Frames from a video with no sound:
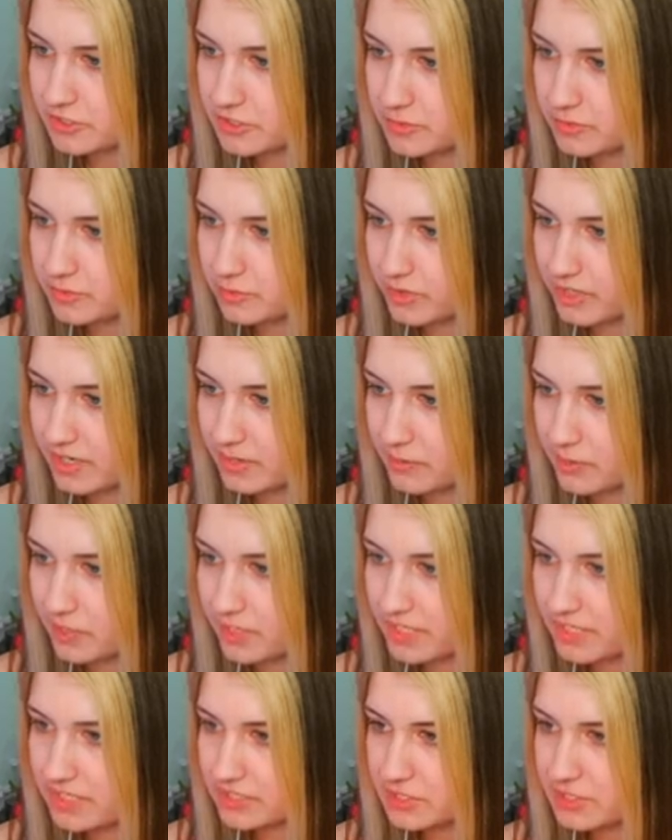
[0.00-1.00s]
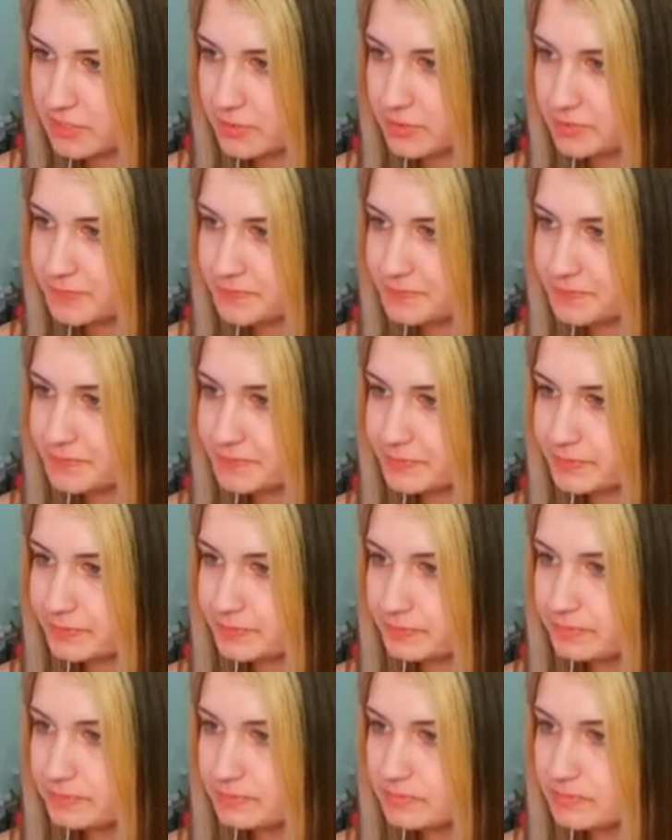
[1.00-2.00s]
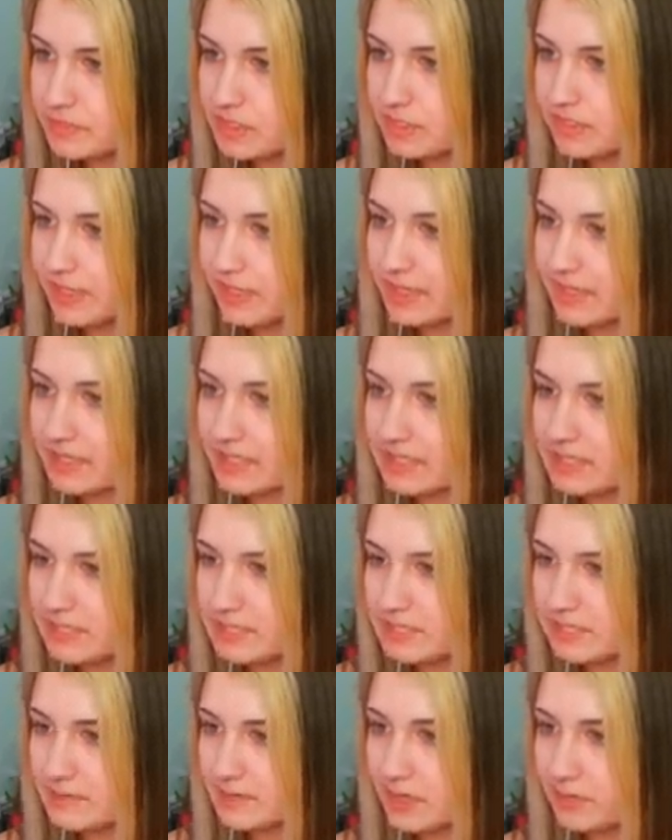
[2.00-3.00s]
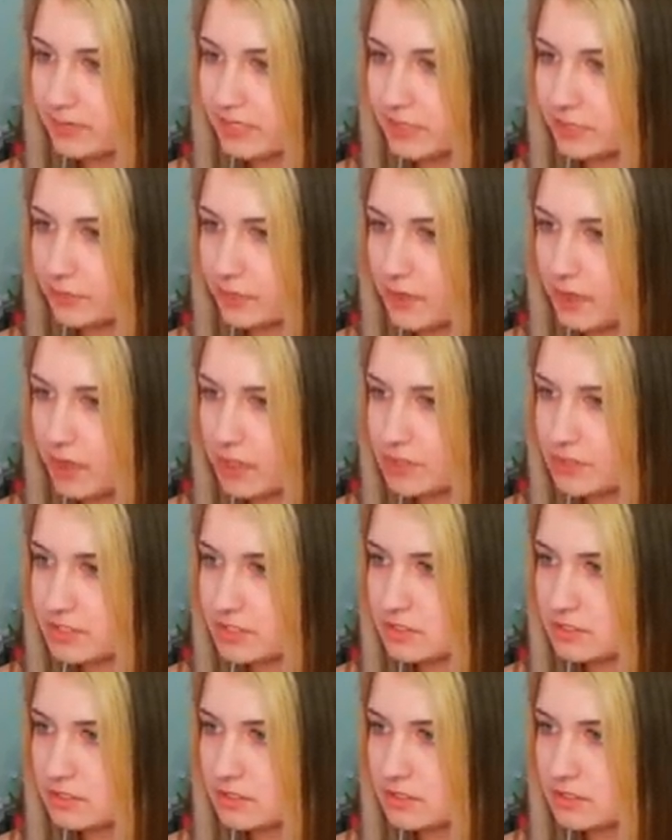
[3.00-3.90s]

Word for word: do what I wanted it to. Okay, I need to somehow get across.